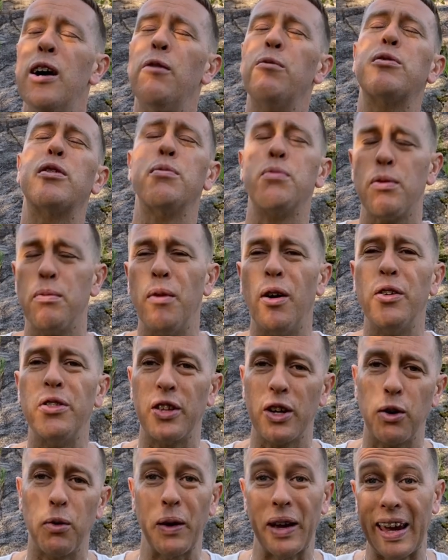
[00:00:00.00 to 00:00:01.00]
helps to
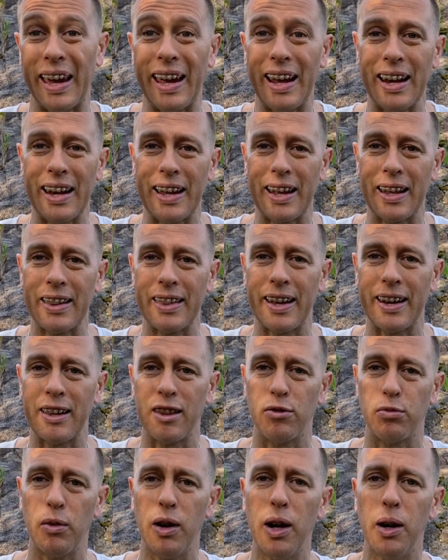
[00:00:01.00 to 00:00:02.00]
promote the quick healing of that
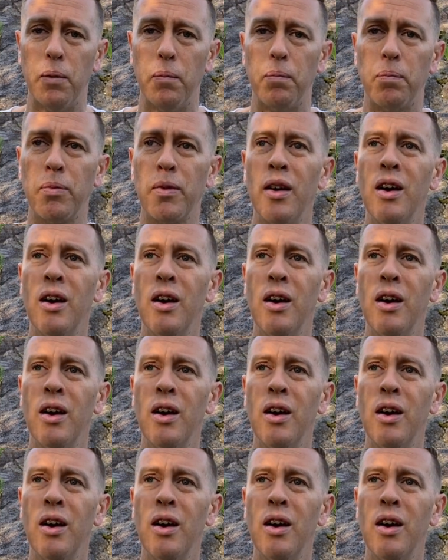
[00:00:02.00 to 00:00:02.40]
as well.